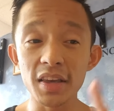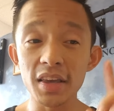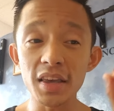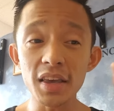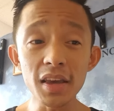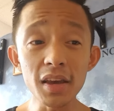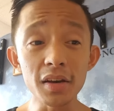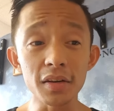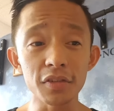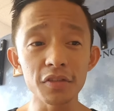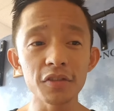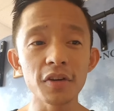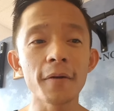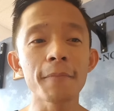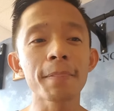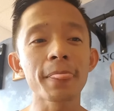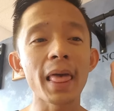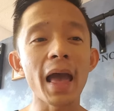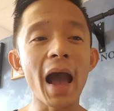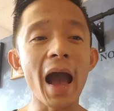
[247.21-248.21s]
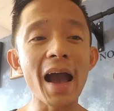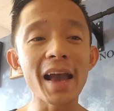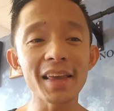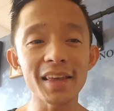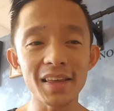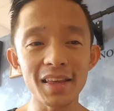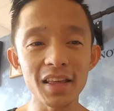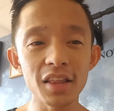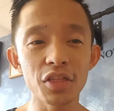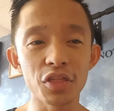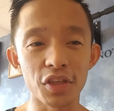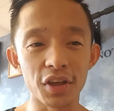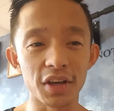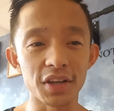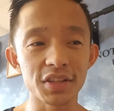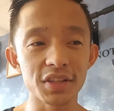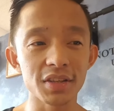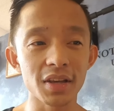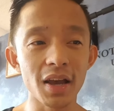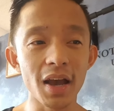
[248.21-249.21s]
if I eat
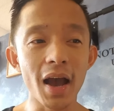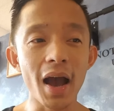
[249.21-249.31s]
this,